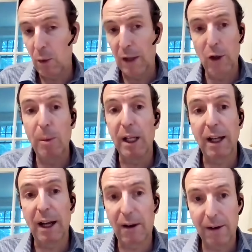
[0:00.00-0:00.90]
while nobody
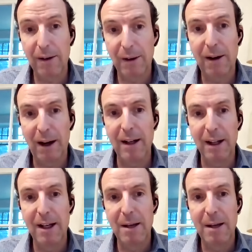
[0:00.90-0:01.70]
cared, right?